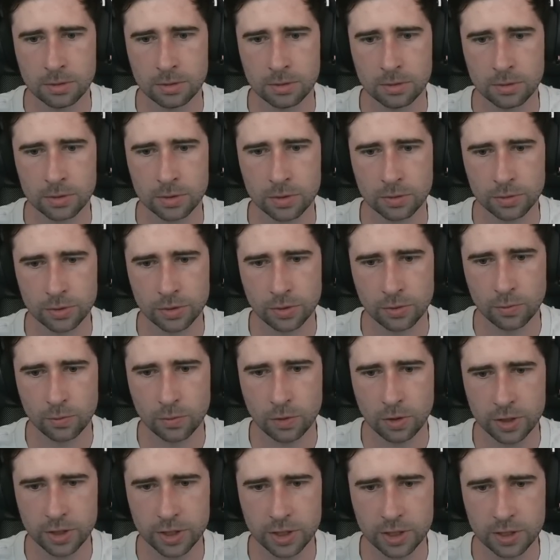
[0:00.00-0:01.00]
So we'll do
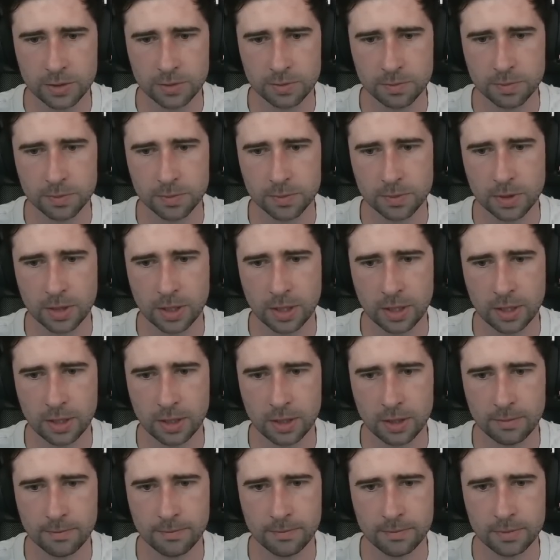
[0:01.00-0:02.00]
Wasp,
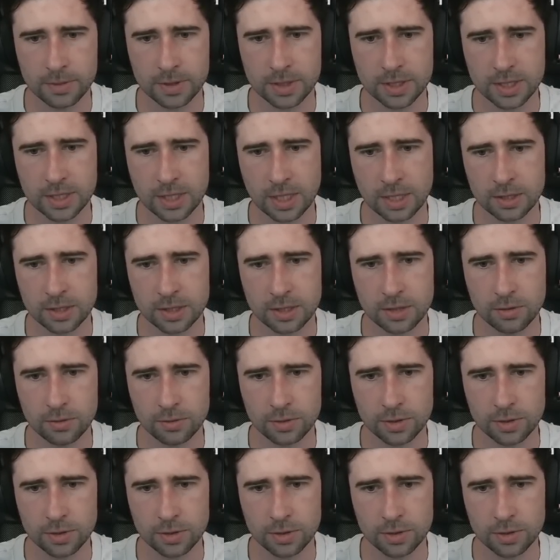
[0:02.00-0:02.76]
Sentinel,